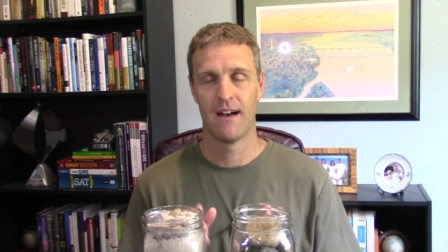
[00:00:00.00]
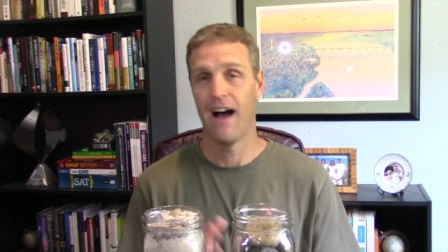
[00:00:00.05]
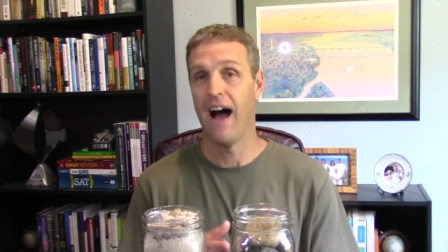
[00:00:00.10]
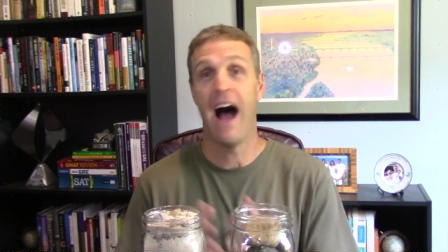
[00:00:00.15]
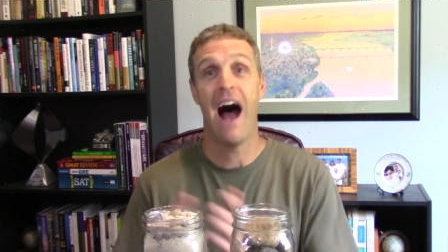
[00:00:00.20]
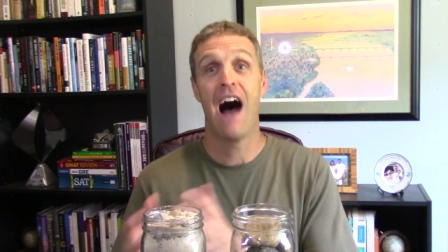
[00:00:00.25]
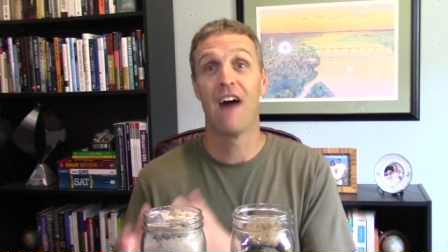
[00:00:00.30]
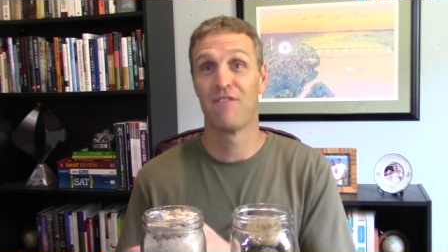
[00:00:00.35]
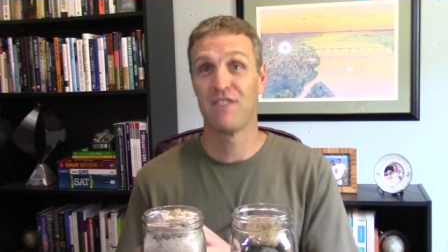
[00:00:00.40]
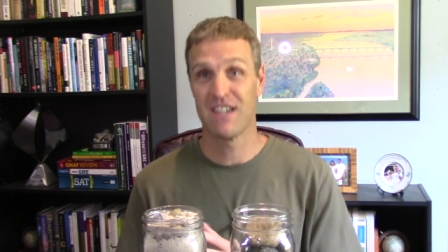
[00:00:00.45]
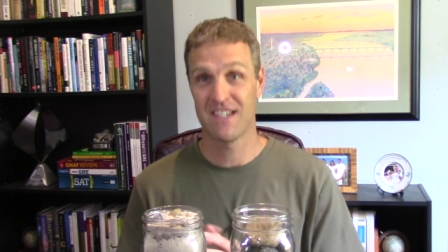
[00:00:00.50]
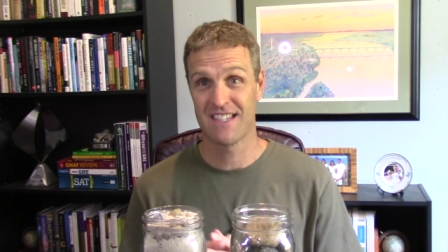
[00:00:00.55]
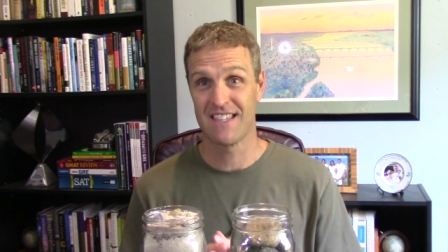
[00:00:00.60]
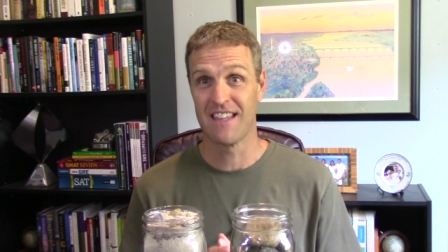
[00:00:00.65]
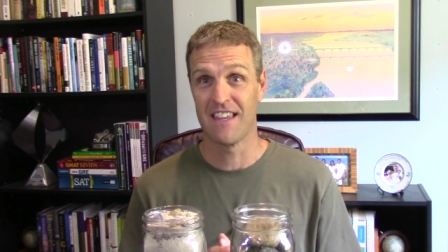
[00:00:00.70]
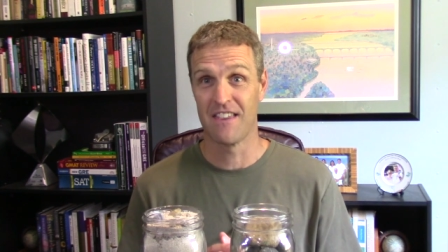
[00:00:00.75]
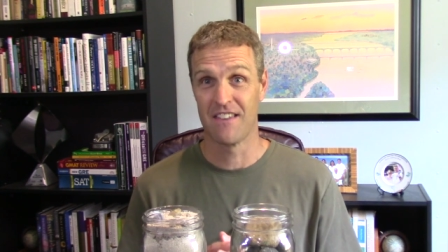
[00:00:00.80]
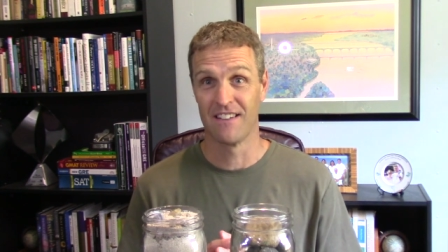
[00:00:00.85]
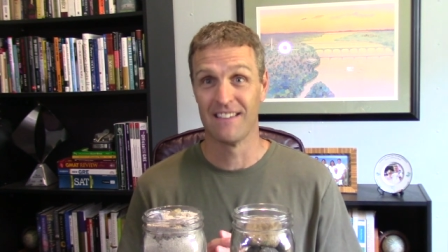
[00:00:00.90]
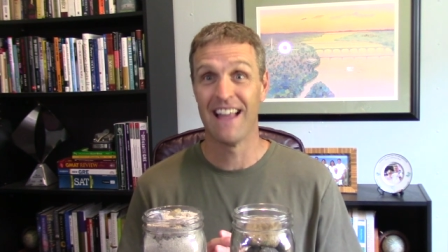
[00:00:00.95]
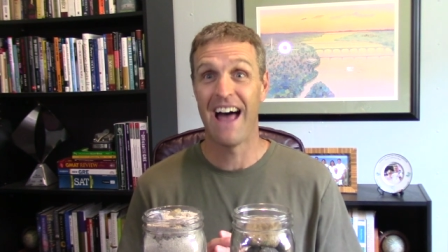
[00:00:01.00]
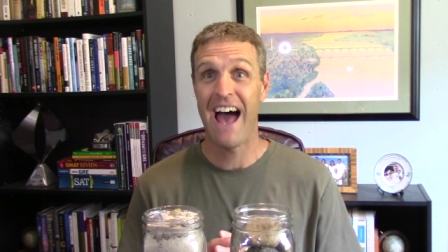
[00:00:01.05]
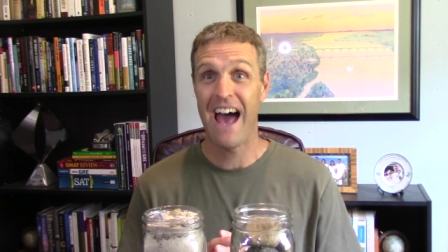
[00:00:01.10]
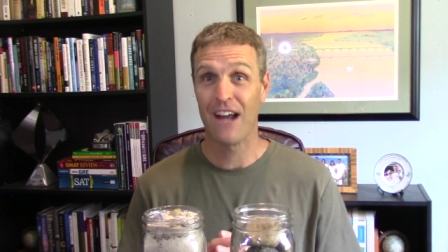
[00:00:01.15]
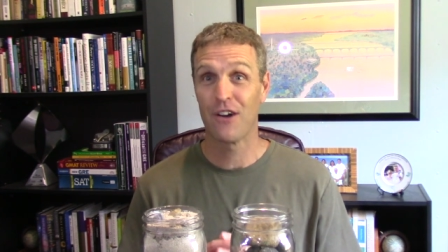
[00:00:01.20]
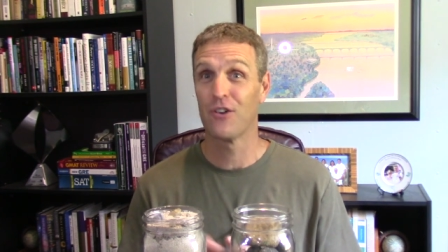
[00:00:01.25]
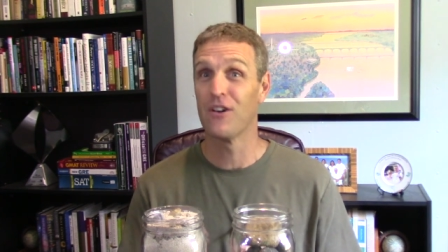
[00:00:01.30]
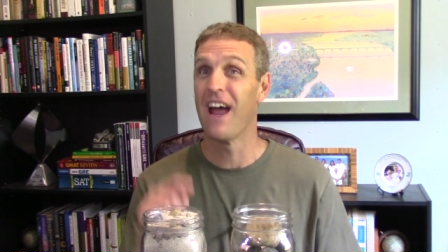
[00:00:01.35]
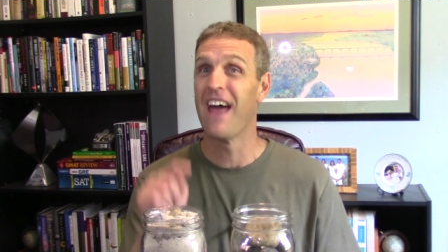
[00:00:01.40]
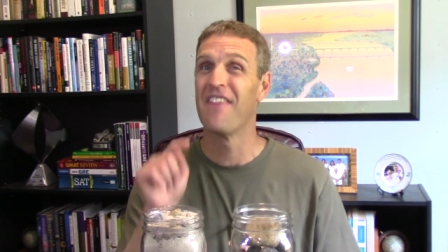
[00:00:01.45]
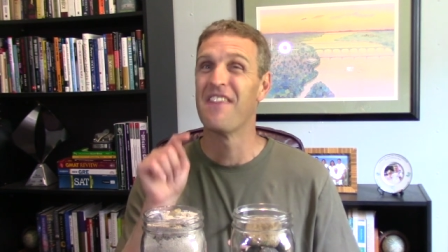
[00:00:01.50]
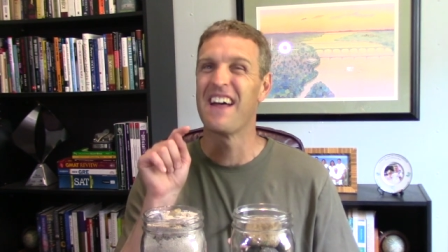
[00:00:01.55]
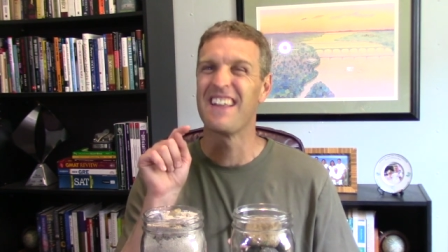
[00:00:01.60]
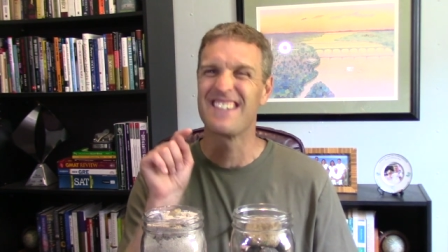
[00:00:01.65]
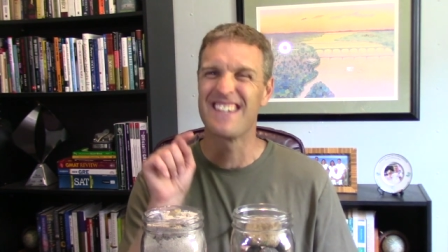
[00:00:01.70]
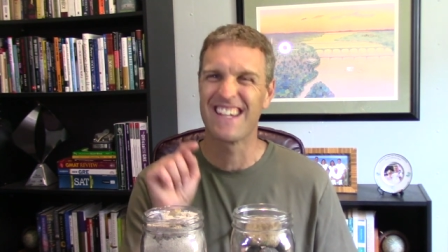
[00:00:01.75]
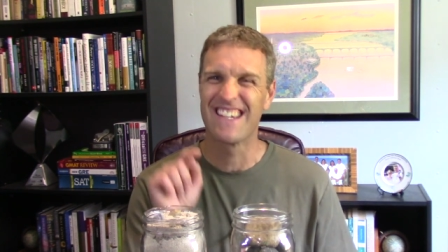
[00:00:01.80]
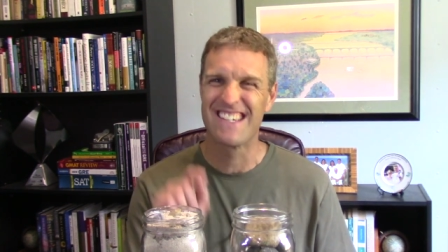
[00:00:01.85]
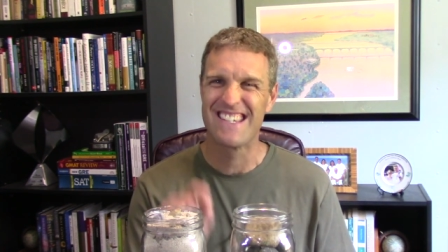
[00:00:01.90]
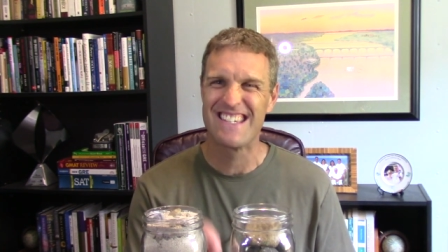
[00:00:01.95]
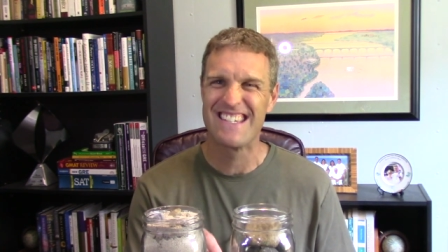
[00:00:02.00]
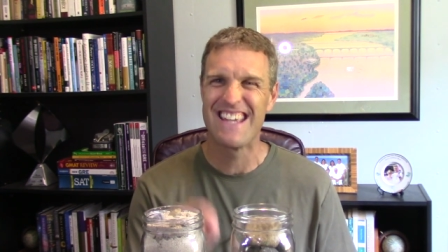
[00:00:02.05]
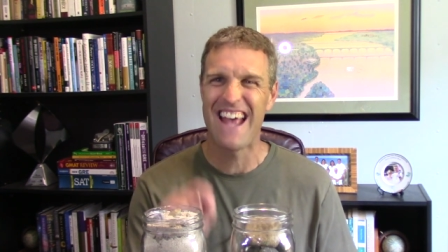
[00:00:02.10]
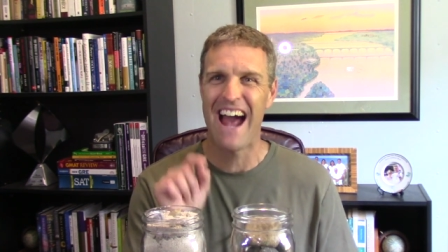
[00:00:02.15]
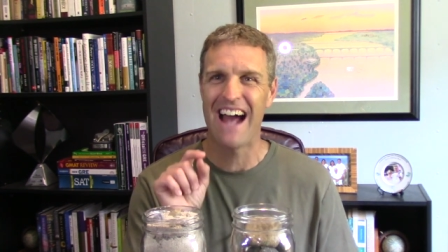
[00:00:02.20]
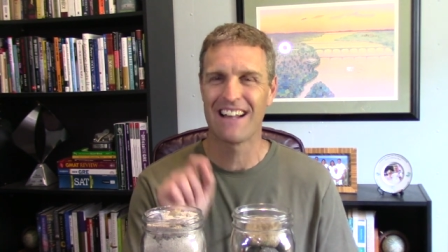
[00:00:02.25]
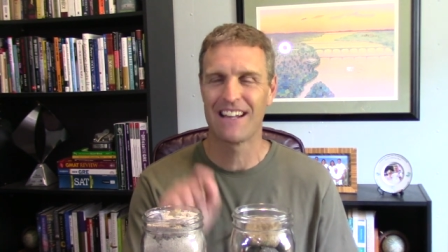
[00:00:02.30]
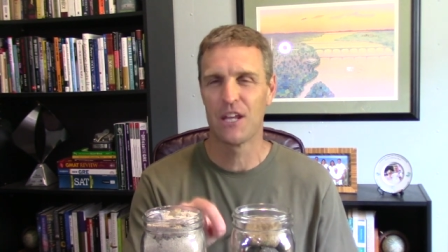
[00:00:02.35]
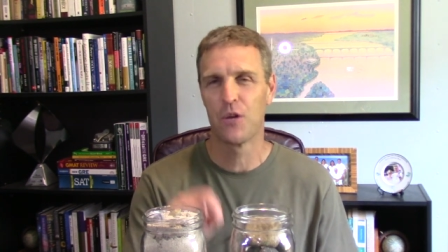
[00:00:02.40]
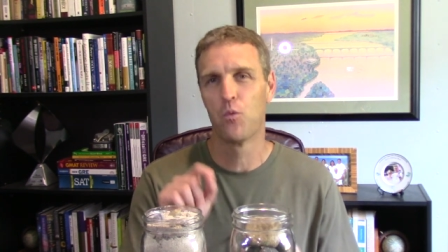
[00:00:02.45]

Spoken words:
Obviously the latter, and that's exactly